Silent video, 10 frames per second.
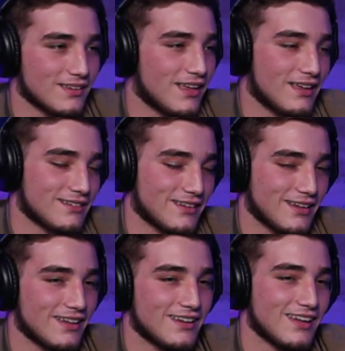Yeah, yeah. He's
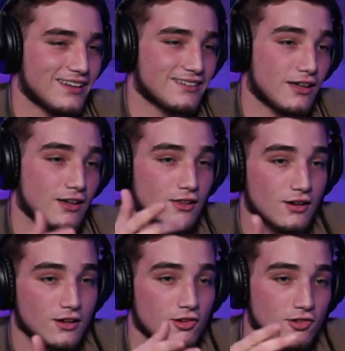like, he's like,
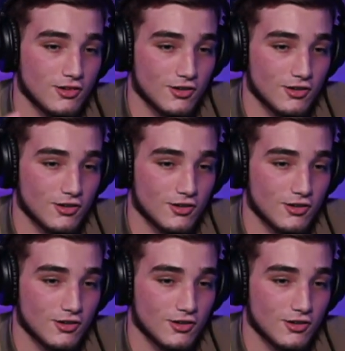"Look,